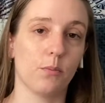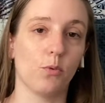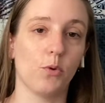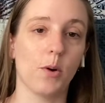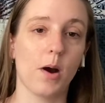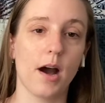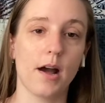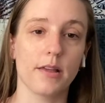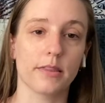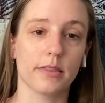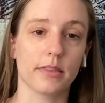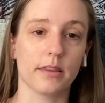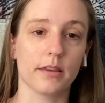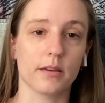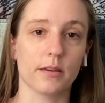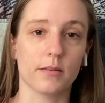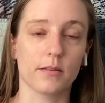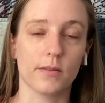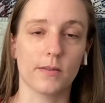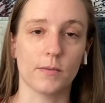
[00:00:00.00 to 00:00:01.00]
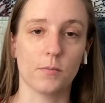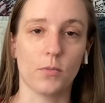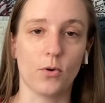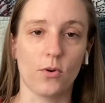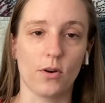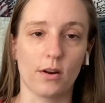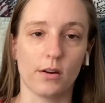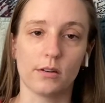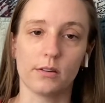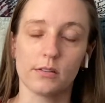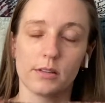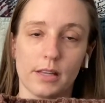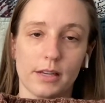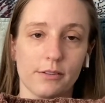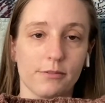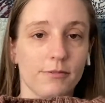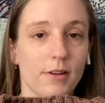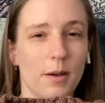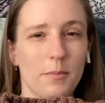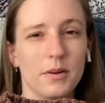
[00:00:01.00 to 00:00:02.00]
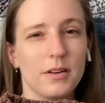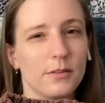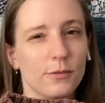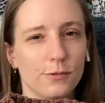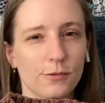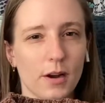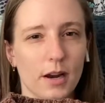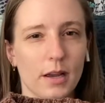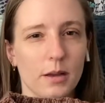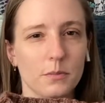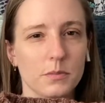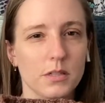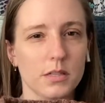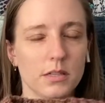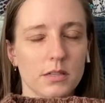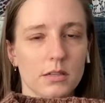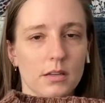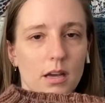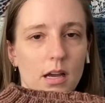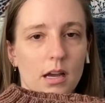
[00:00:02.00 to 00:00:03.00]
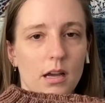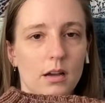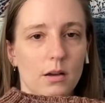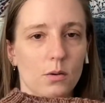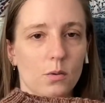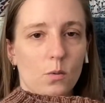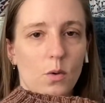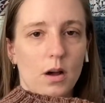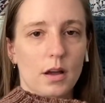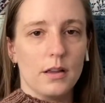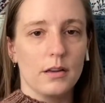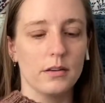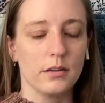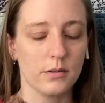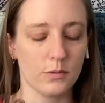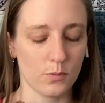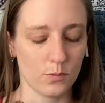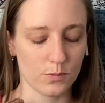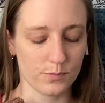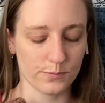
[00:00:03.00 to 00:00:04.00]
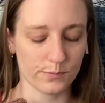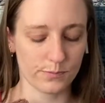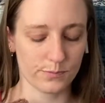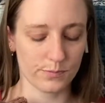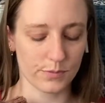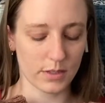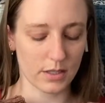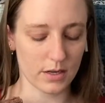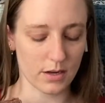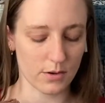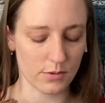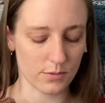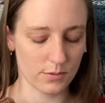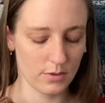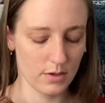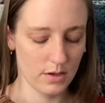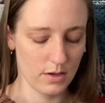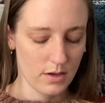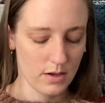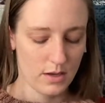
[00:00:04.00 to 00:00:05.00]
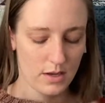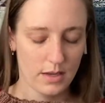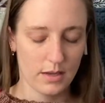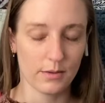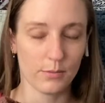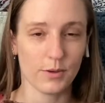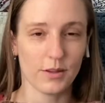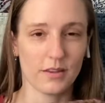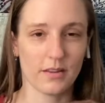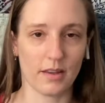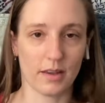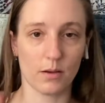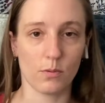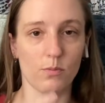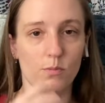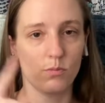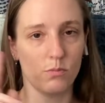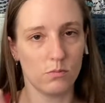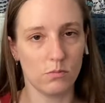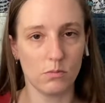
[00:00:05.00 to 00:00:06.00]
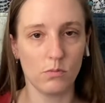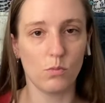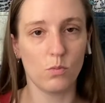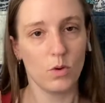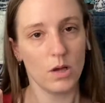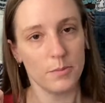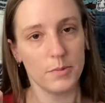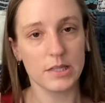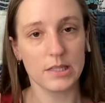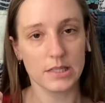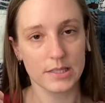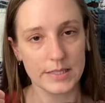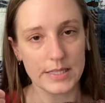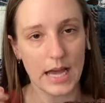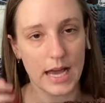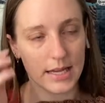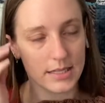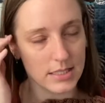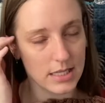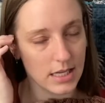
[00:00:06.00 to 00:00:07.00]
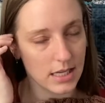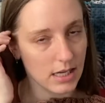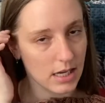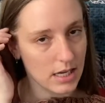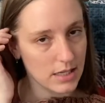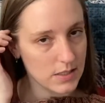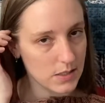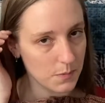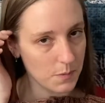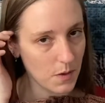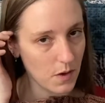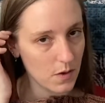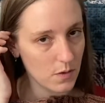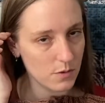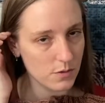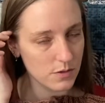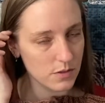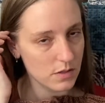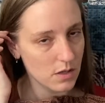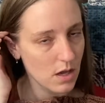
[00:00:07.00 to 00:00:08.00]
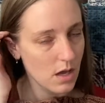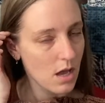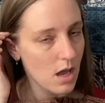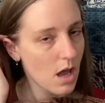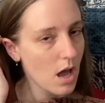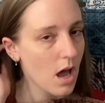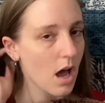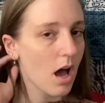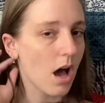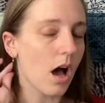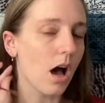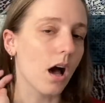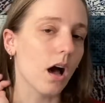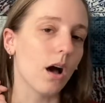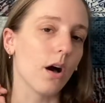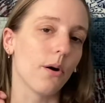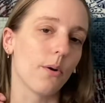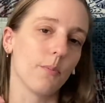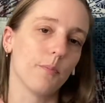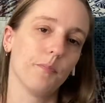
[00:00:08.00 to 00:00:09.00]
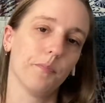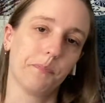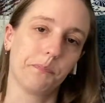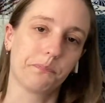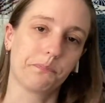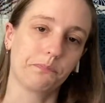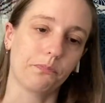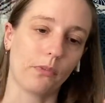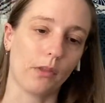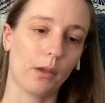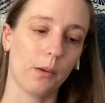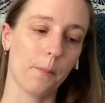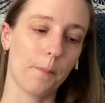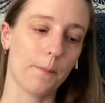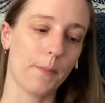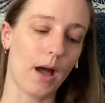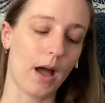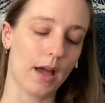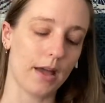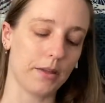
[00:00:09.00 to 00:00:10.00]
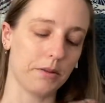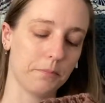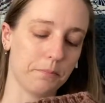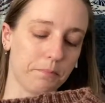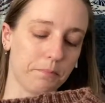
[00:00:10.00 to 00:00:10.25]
one, the, the more like feminine framed uh, one, you know, with like women sizing, I suppose. Um, but